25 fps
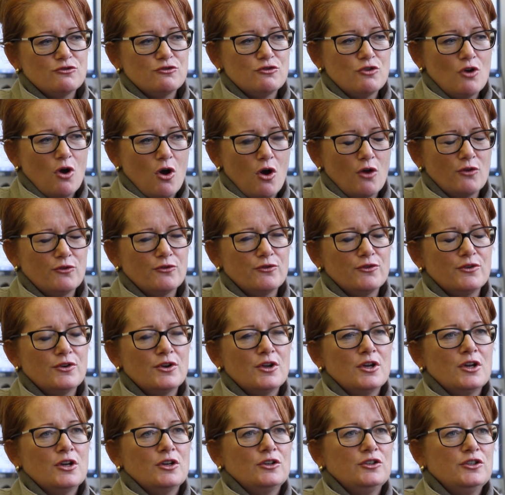
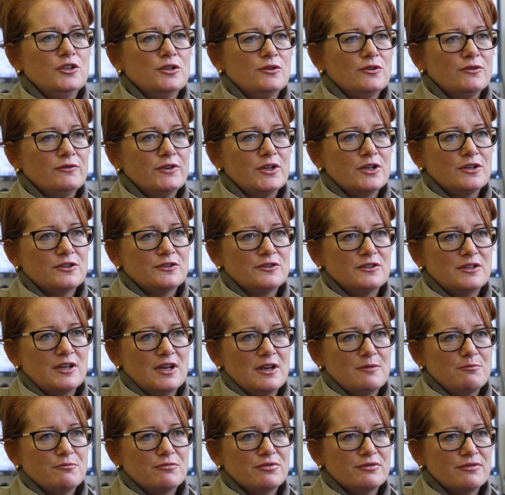
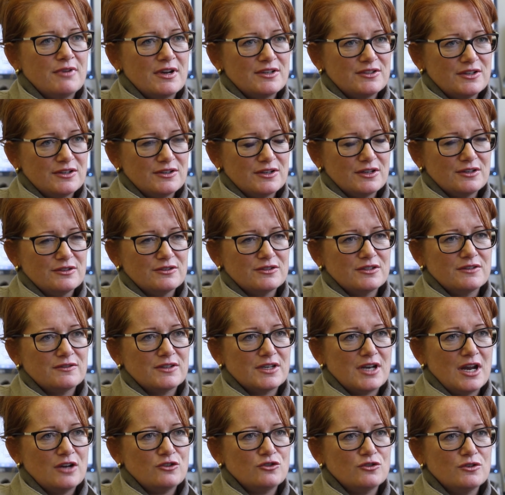non-university president of the
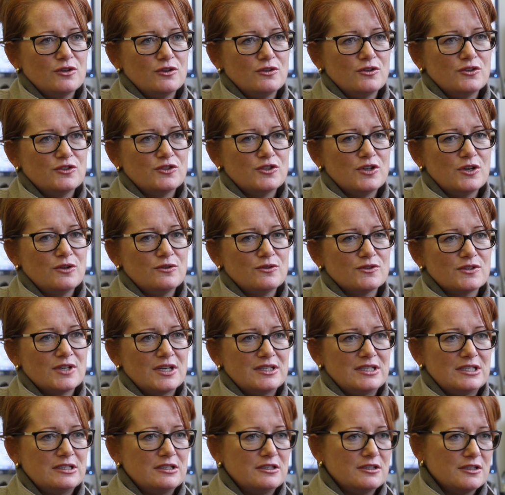National Union of Students, I
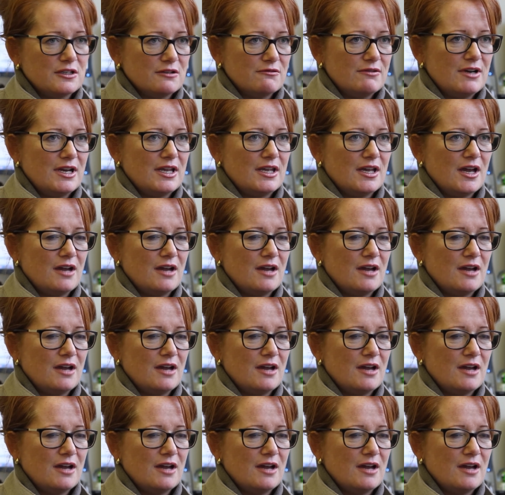did a degree.